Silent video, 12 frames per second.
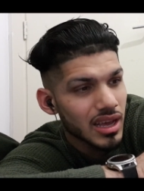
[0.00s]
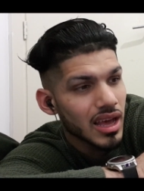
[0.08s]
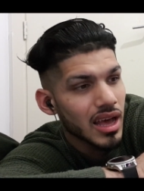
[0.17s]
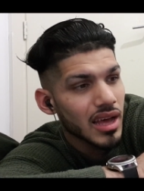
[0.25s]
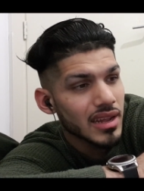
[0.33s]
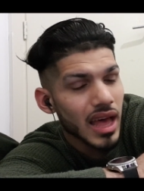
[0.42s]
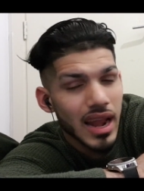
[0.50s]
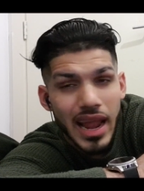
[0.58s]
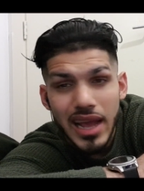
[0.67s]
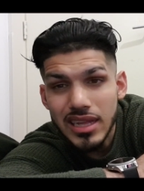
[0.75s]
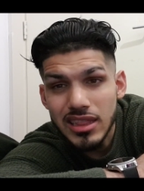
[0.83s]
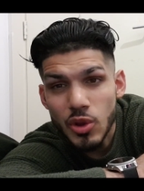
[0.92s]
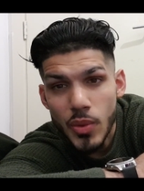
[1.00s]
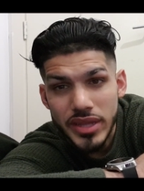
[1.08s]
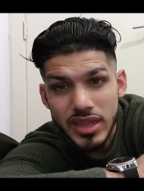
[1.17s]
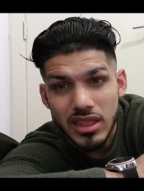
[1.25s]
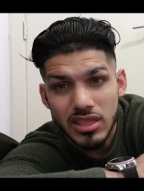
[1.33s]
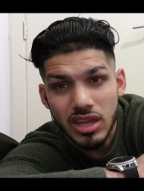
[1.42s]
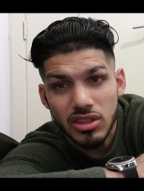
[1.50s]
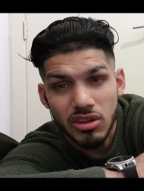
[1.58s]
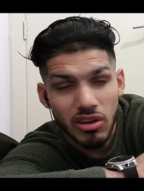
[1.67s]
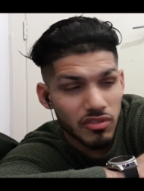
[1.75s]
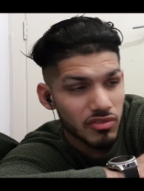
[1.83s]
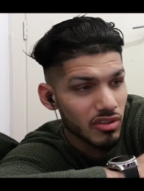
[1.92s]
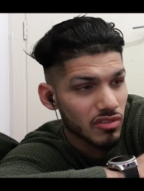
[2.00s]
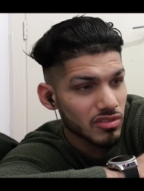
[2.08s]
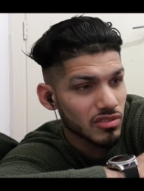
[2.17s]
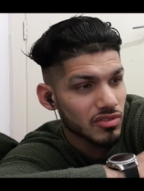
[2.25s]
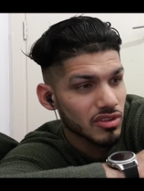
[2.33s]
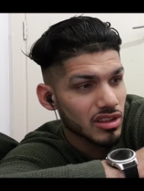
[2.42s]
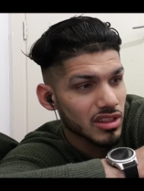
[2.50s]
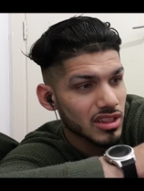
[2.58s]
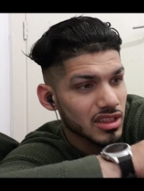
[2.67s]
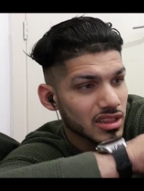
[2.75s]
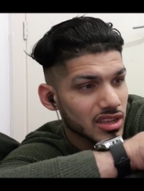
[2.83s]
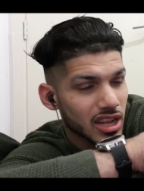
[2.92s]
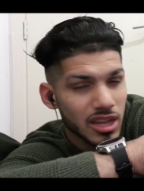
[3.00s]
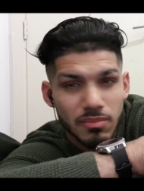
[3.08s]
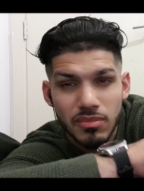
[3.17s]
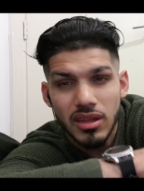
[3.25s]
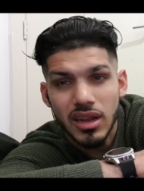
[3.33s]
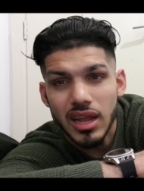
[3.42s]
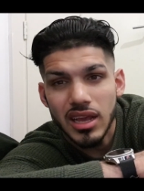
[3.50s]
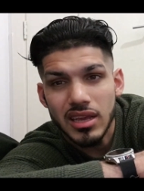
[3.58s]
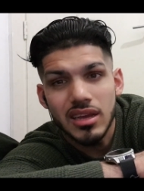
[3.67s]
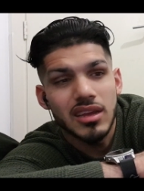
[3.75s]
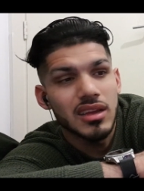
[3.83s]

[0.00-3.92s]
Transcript: and I like the way they started off of the first clip, like